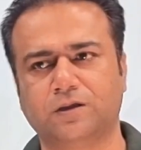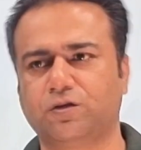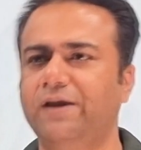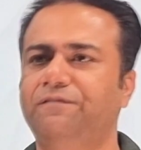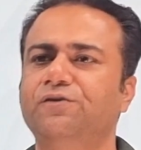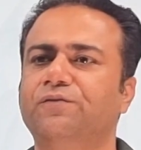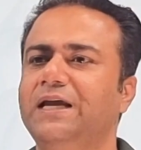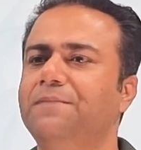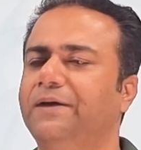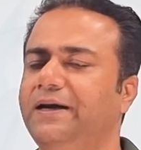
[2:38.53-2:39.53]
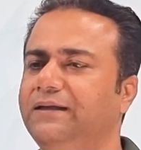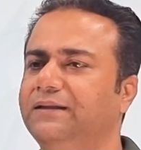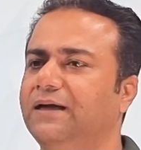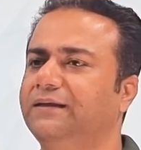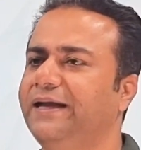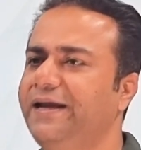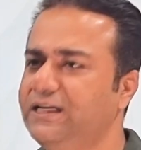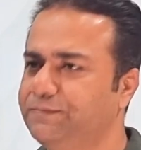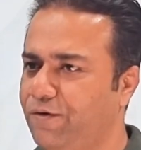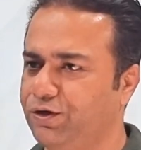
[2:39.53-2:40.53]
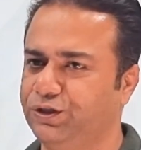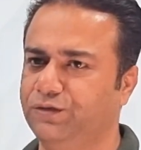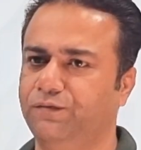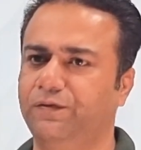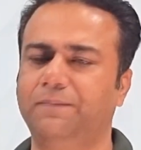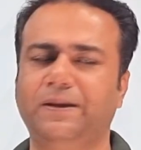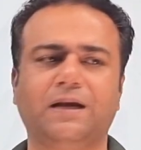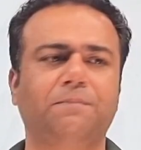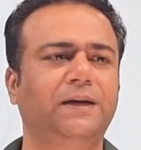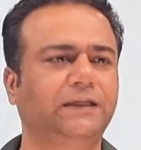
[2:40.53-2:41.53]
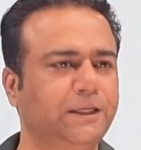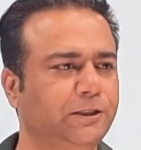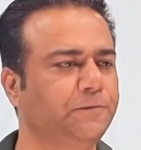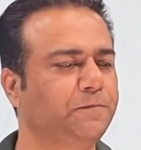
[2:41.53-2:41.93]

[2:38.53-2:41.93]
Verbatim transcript: So if you keep reading, the day's portion will be completed.